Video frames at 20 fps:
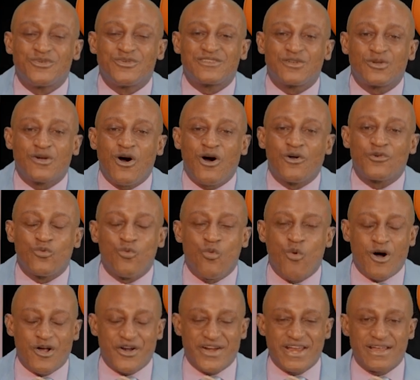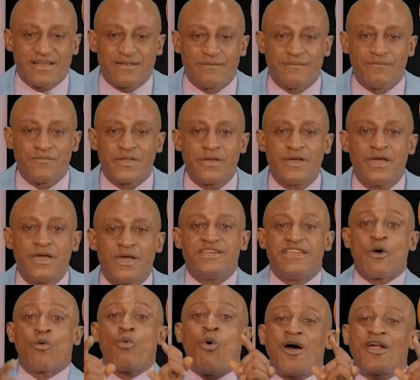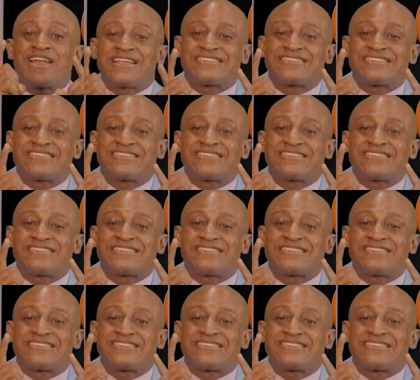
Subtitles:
is called worry? The worry